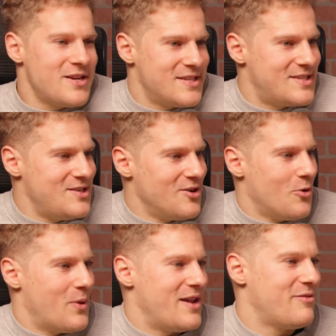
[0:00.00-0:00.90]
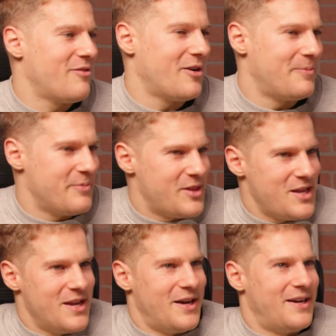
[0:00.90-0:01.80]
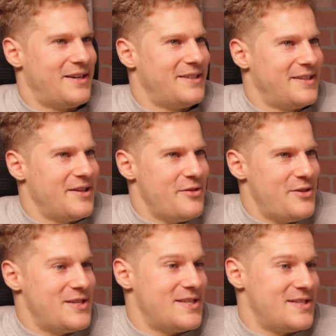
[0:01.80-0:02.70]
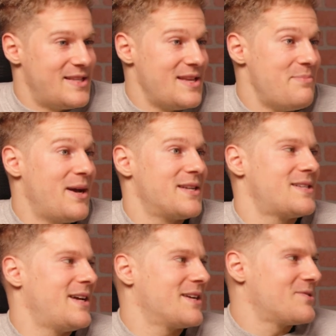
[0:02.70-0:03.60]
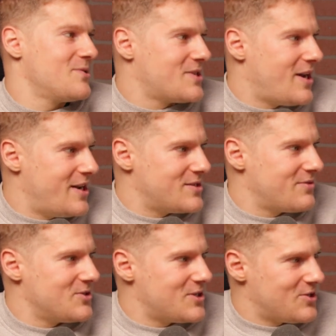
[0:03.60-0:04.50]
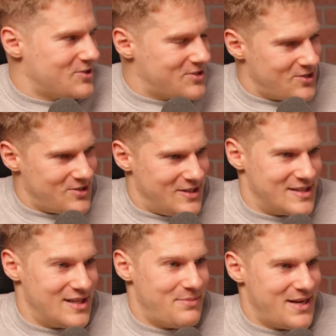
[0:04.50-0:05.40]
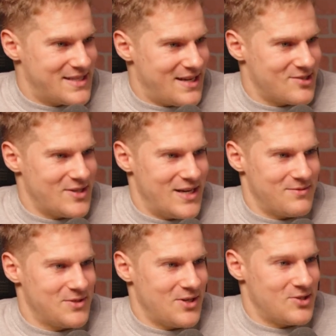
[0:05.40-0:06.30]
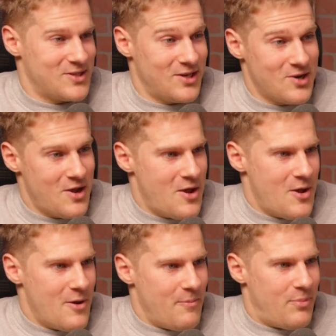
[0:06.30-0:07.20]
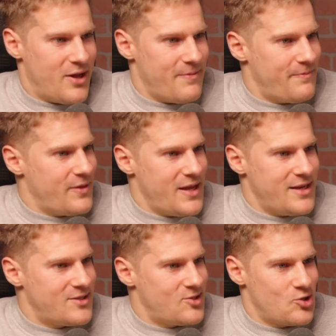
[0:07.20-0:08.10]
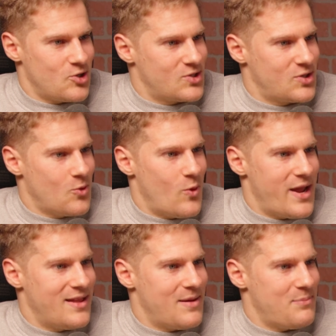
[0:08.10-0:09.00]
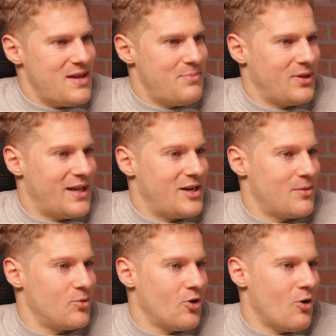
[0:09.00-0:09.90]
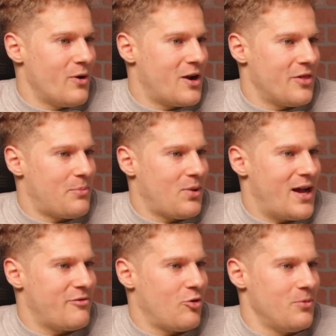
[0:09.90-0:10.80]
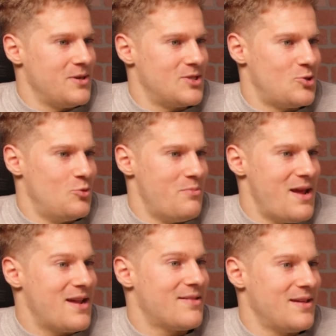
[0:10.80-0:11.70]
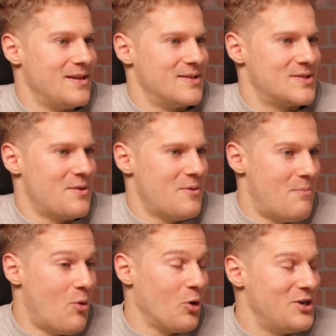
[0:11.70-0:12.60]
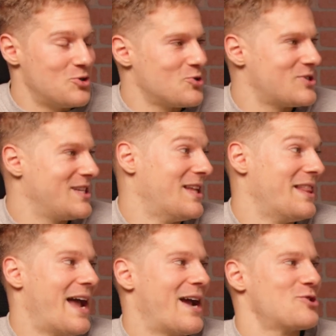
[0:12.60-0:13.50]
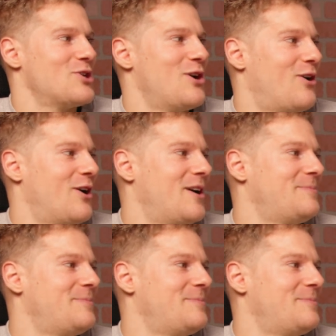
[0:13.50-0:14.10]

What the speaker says: steer away from the this is the best exercise for such and such. This is the best exercise for such and such. But it's just the way that people end up growing on the platform is to make things more interesting than they actually are.